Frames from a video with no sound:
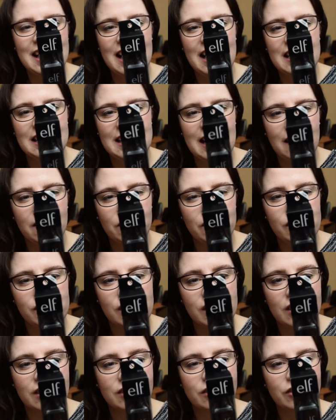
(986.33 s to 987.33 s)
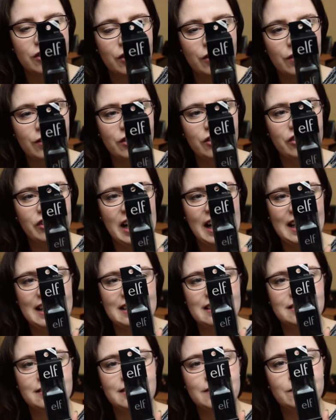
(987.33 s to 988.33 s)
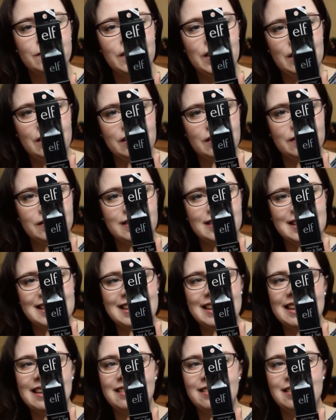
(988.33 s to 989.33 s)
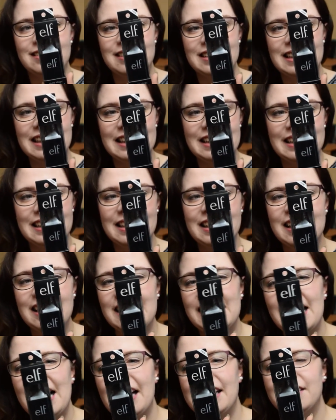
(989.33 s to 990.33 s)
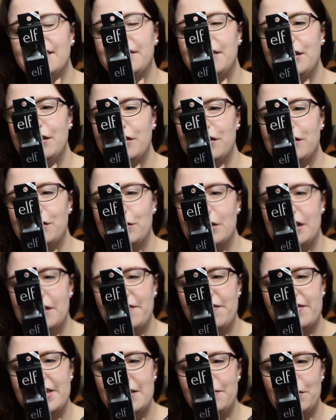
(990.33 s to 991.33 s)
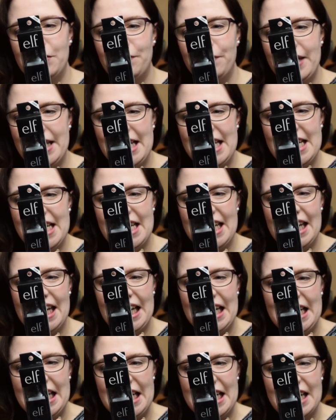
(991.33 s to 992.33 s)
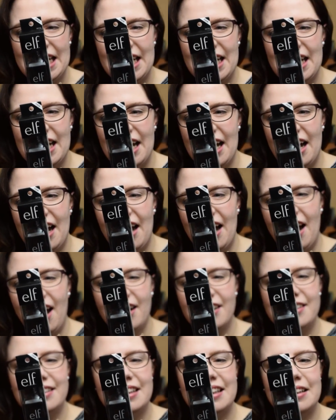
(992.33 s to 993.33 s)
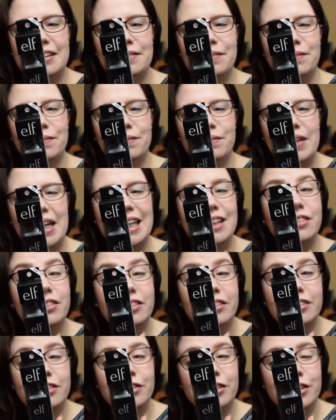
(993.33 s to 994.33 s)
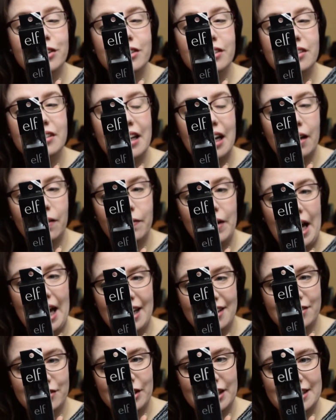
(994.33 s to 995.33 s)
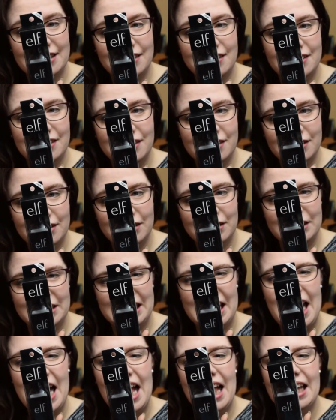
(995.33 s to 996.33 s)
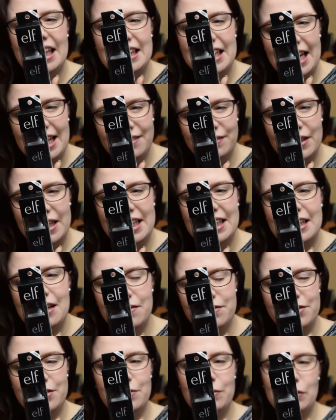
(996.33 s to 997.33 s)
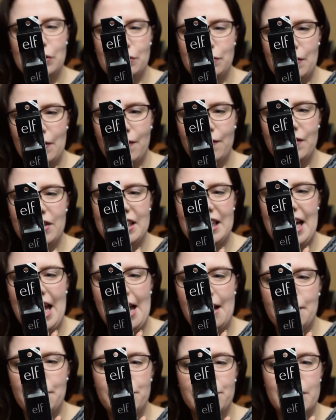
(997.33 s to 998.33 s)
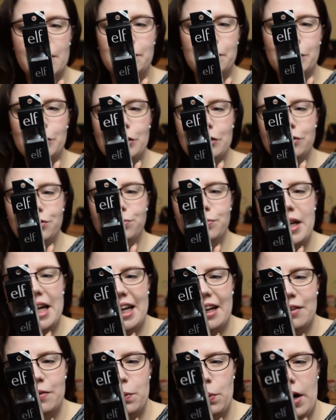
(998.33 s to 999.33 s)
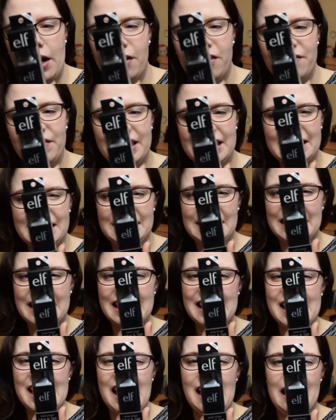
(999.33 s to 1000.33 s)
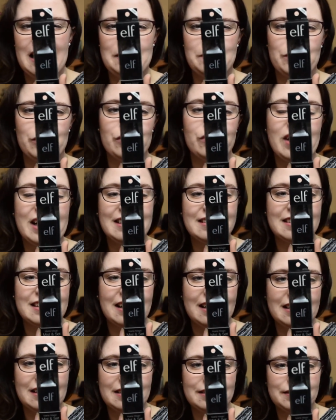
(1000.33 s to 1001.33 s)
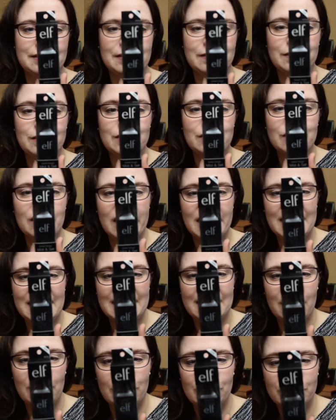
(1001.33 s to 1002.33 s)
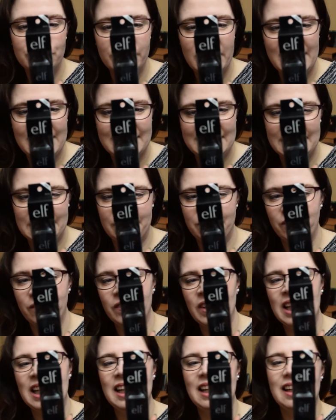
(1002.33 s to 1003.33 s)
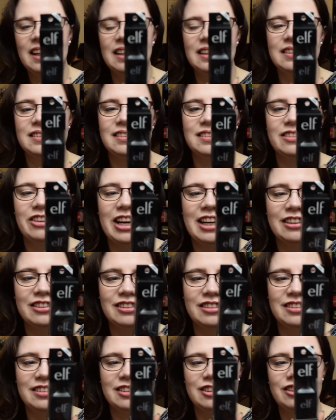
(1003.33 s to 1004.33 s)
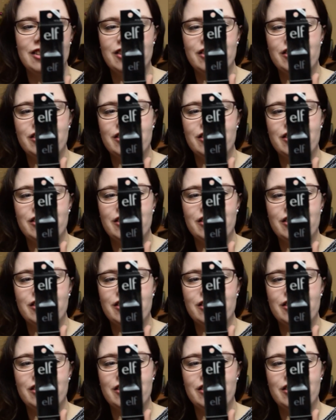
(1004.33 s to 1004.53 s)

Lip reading: and helps control shine for beautiful looking skin. Infused with vitamin B, E, Articum Majus Root to help hydrate and soothe. Lightweight, comfortable formula helps improve makeup wearability and prevent colour from running or fading. Its directions are to